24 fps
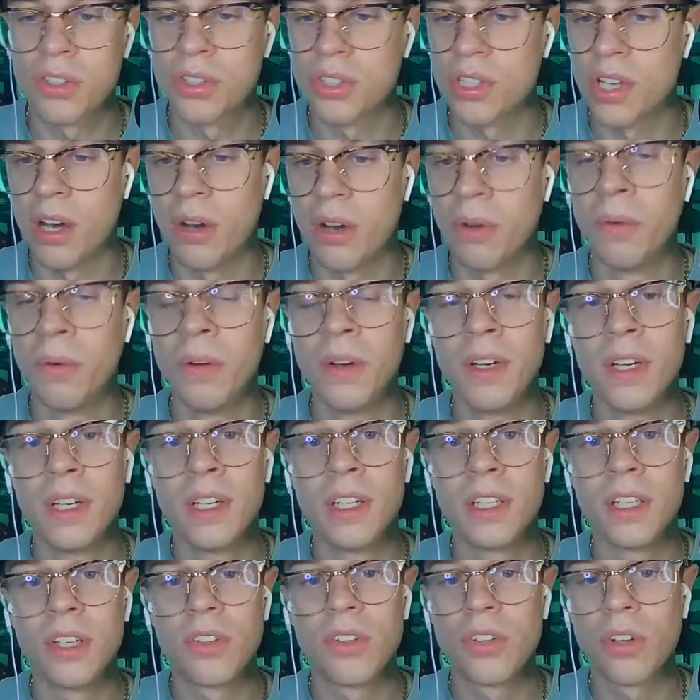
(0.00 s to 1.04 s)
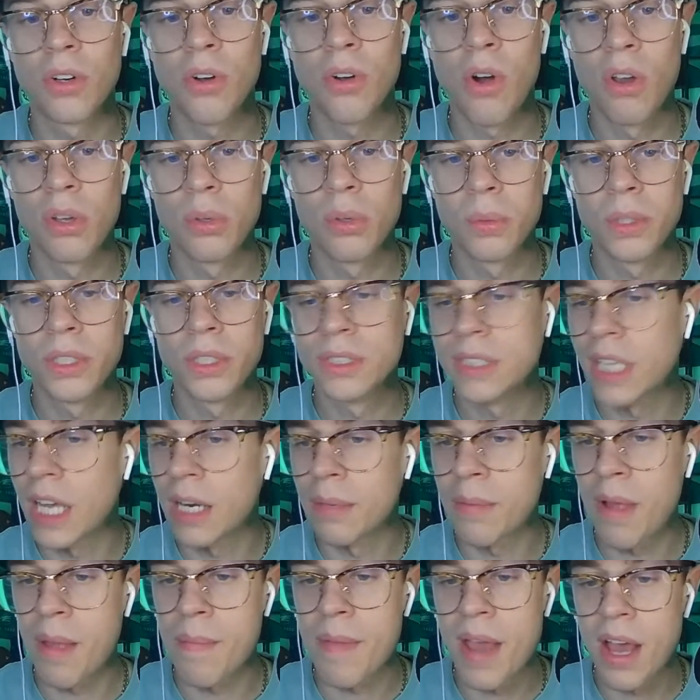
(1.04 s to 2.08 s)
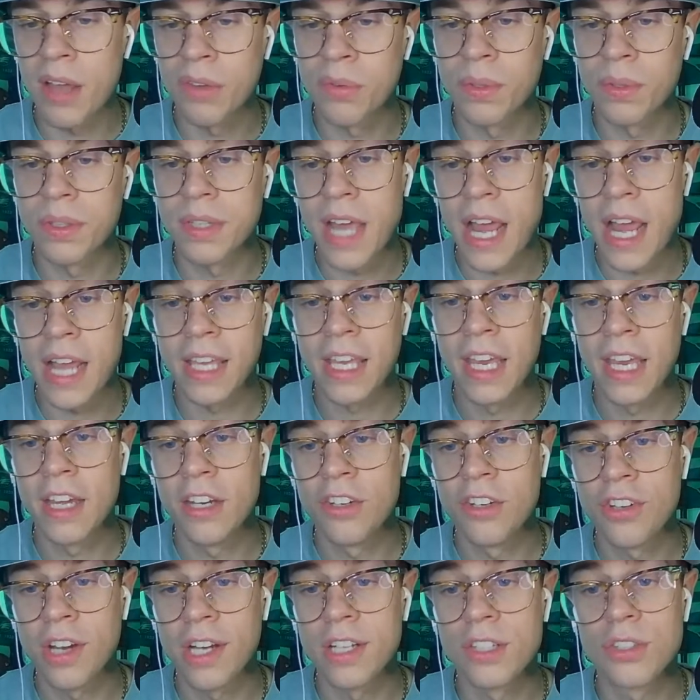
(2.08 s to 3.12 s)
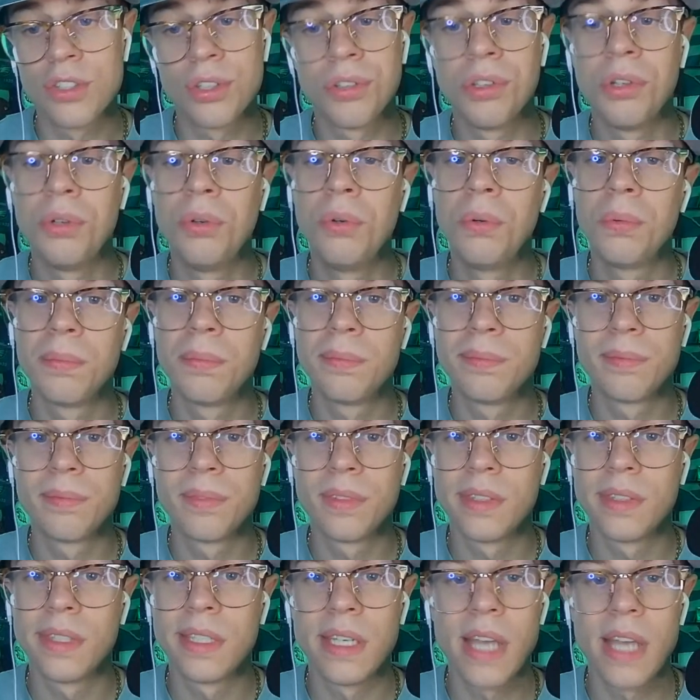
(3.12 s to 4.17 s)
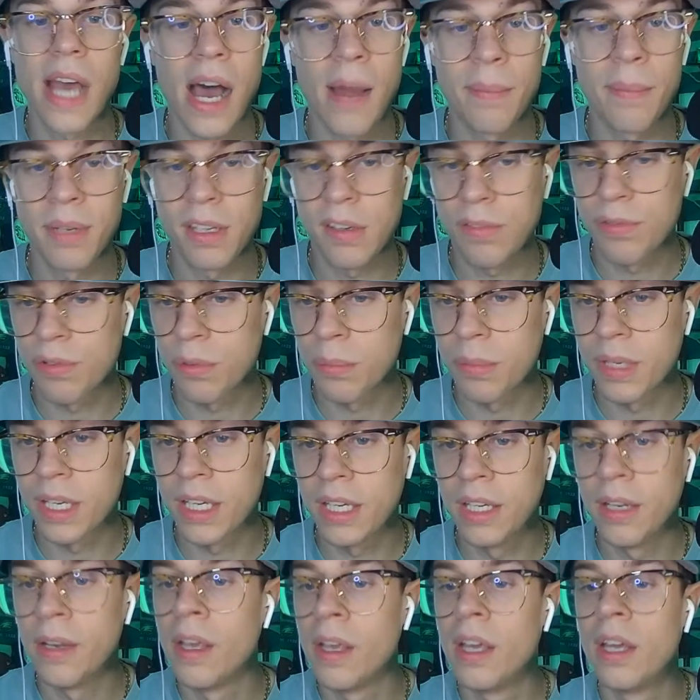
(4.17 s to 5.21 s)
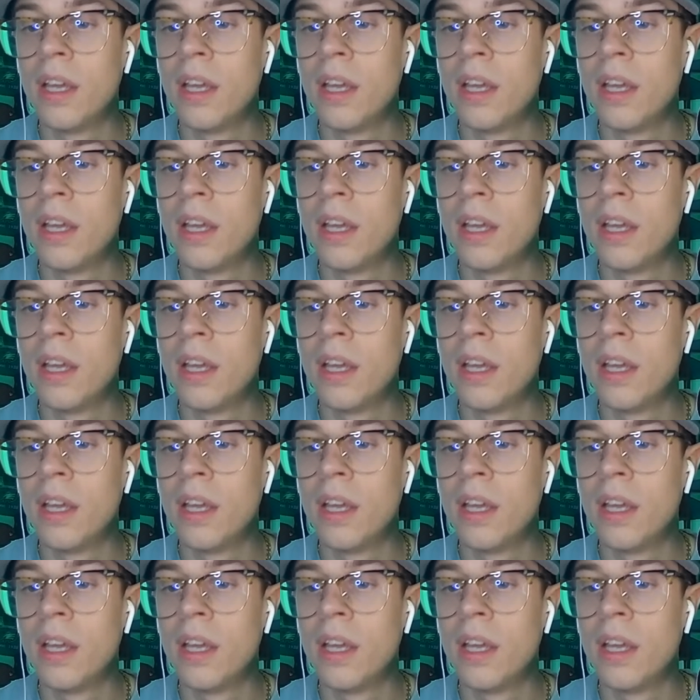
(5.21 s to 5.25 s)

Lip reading: So you took all the words out of my mouth with that, KJ. 2, Nnamdi for me.